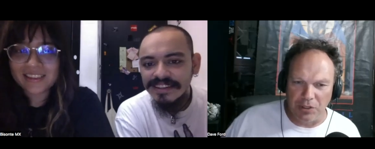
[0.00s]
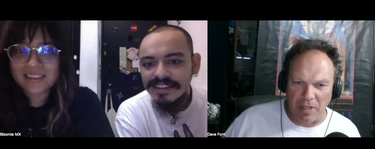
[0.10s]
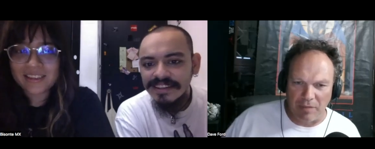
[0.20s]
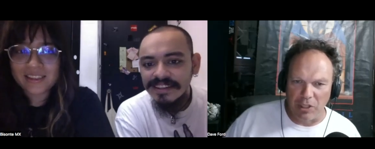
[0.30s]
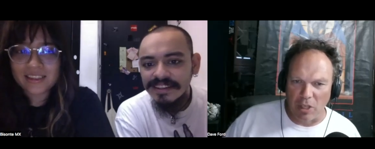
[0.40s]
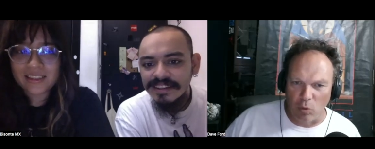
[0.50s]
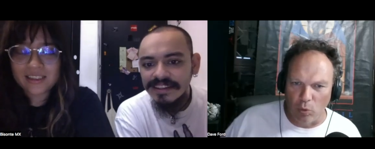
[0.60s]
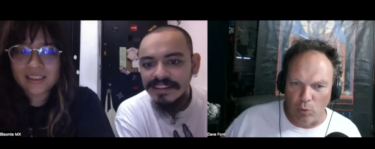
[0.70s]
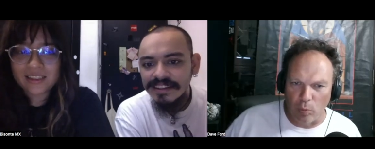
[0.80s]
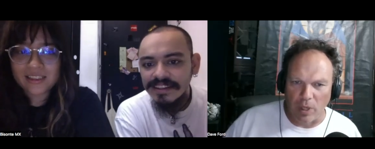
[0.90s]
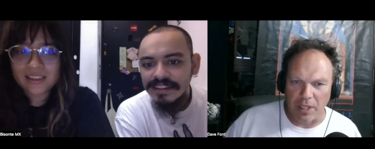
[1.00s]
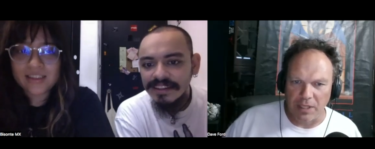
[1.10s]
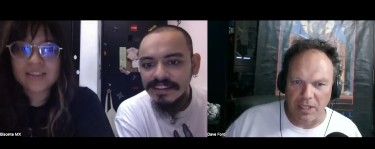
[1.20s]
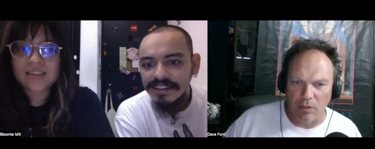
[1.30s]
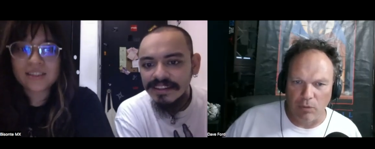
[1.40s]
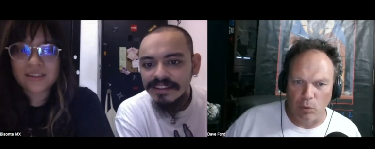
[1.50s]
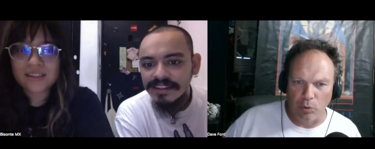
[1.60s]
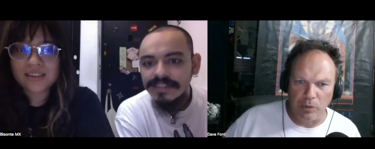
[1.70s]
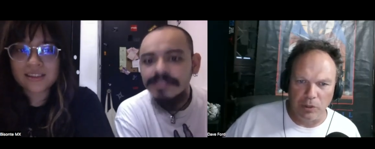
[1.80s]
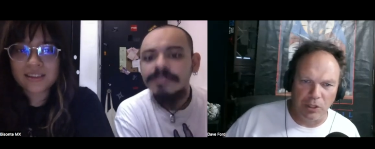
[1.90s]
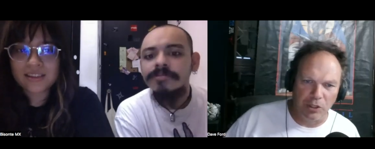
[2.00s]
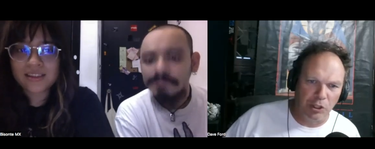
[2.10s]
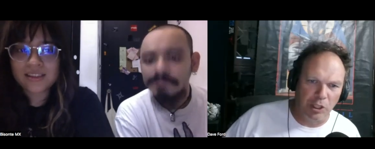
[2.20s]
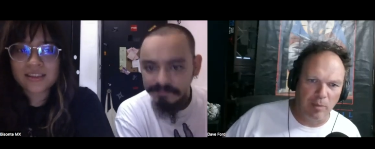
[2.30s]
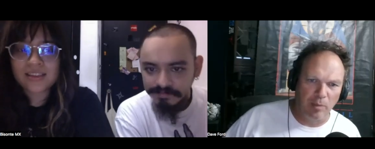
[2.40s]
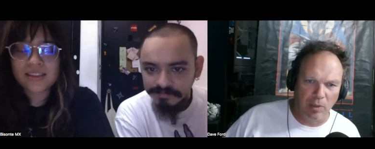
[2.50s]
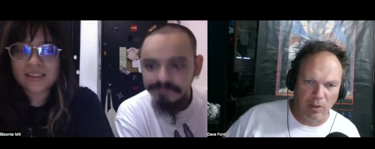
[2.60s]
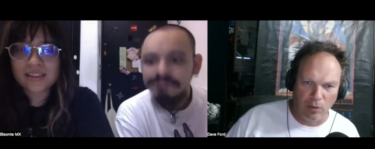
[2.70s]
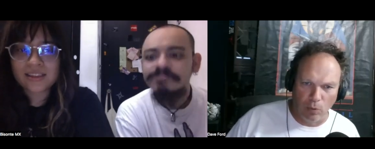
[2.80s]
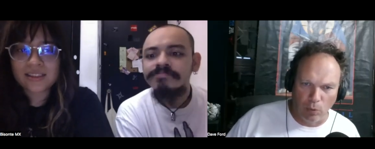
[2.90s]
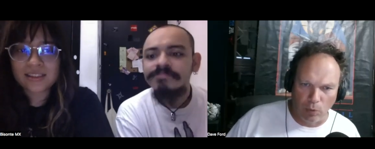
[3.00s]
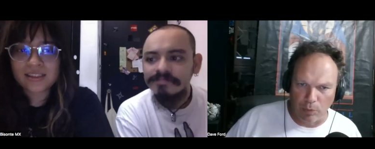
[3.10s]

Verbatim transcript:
Speaker 1: Have you done all the work yourself, or the musicianship, uh, or the